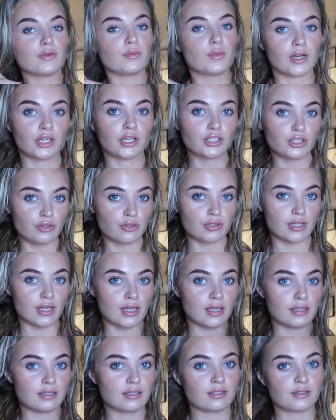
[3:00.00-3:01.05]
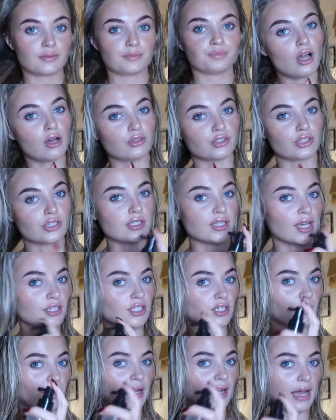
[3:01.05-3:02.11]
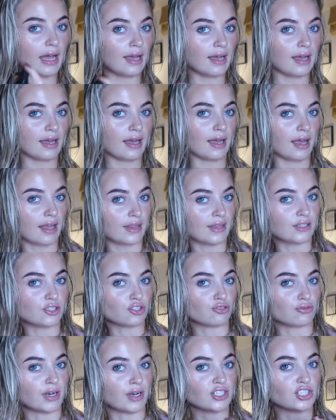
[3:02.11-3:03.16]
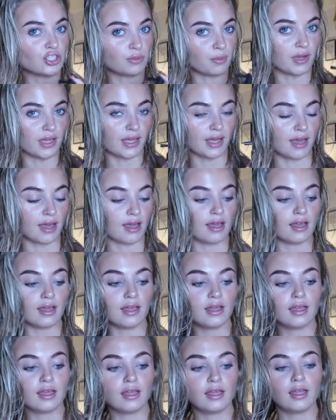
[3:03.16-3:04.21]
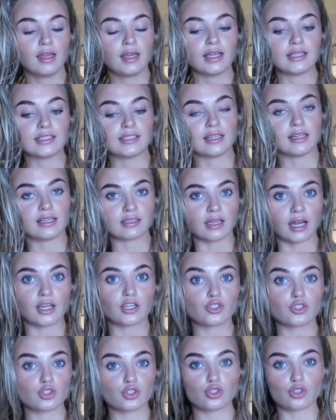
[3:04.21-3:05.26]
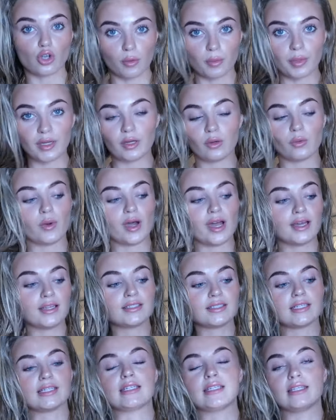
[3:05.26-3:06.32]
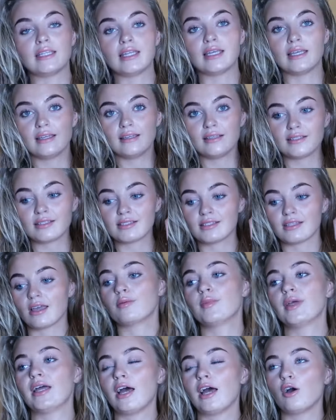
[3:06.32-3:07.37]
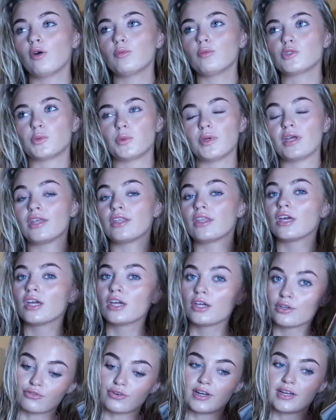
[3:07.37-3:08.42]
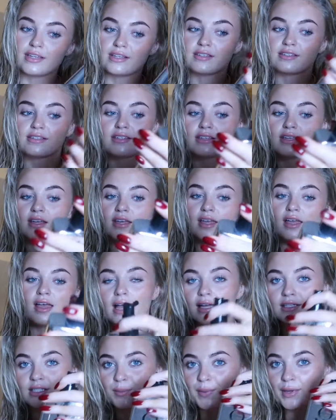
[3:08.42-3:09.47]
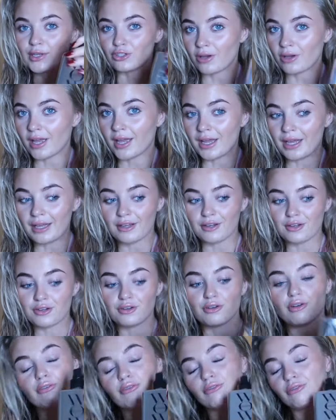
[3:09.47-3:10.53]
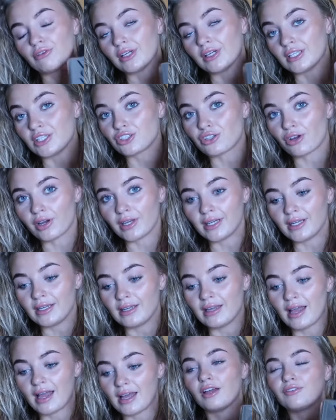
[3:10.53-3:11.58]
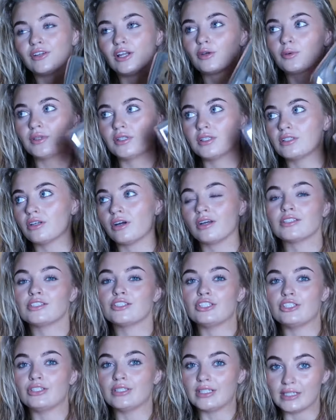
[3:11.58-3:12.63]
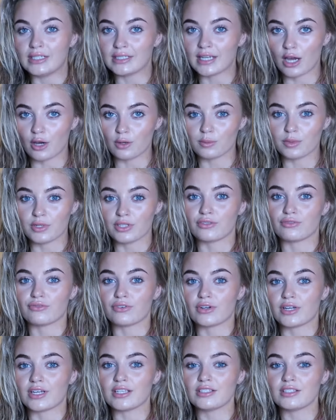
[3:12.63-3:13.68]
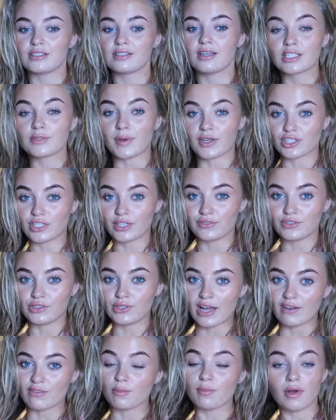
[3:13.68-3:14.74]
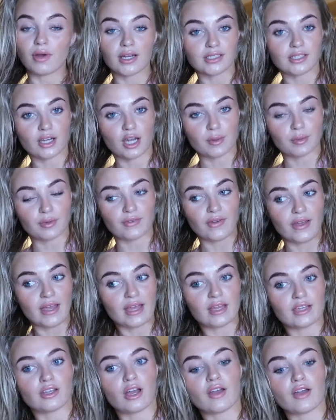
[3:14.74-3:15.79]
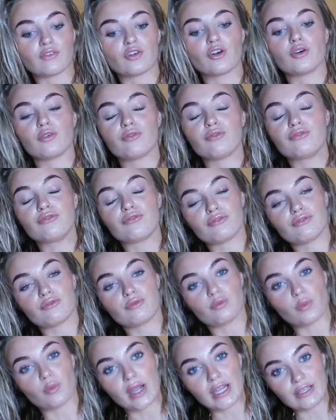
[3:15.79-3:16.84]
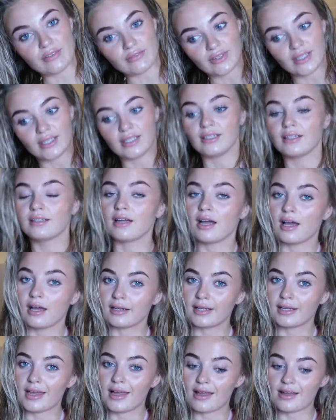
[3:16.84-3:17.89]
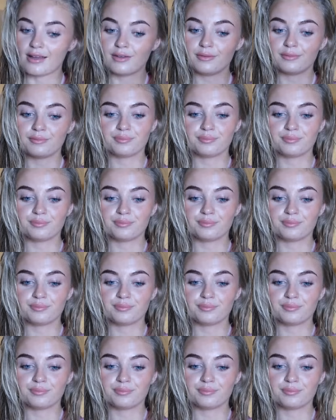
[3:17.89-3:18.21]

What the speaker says: when I use this, I'll just section my hair and then drench my hair until it's like sopping wet in this. It helps with frizz and it makes your hair really shiny. I feel like with the Dyson you need help with frizz, especially if you have my type of hair. I've got wavy curly hair.